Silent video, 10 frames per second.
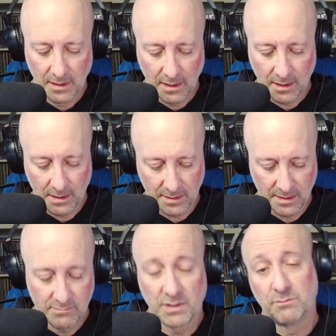I
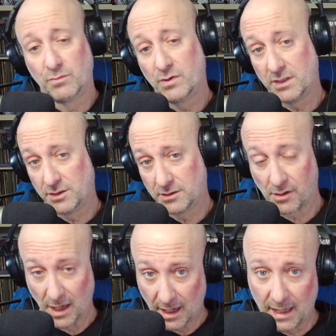am a pretty chill
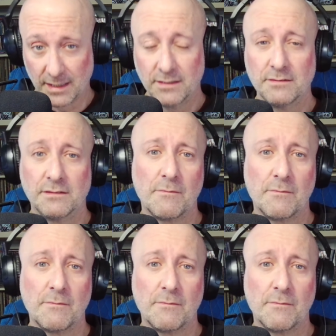guy.